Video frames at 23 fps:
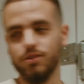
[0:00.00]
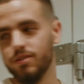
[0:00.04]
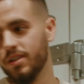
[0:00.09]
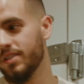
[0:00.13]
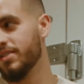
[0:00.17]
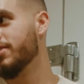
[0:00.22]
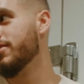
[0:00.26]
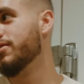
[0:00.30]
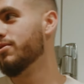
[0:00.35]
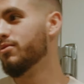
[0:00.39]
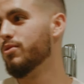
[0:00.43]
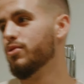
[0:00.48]
you
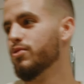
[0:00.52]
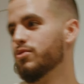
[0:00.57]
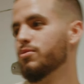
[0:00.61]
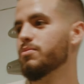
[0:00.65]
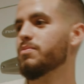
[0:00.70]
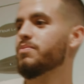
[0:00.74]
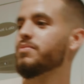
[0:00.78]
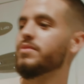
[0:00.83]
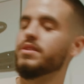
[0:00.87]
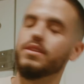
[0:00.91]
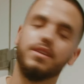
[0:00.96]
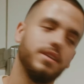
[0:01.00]
enter the
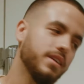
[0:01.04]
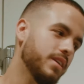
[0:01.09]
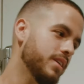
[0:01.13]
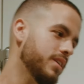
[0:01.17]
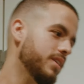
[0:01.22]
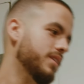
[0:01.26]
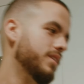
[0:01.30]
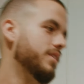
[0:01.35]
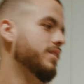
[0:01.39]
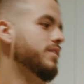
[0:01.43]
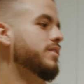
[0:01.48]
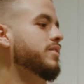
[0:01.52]
room,
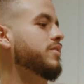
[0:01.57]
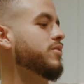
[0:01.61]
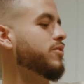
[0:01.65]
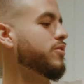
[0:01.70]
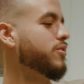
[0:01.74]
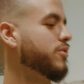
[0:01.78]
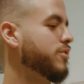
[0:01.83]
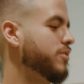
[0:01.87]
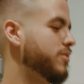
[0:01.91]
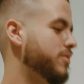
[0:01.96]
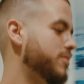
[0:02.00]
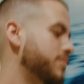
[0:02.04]

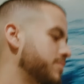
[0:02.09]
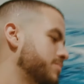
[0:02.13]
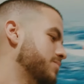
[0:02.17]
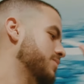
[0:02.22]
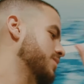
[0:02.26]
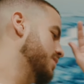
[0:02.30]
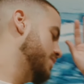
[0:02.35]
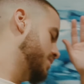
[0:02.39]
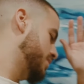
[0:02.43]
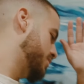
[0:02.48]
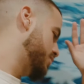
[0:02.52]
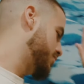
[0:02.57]
is
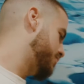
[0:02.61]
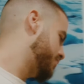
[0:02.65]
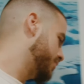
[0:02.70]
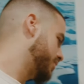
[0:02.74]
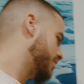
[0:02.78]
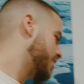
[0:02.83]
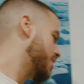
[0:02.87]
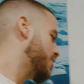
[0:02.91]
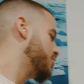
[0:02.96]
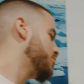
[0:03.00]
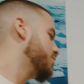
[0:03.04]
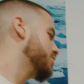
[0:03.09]

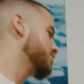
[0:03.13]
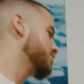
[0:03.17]
figure out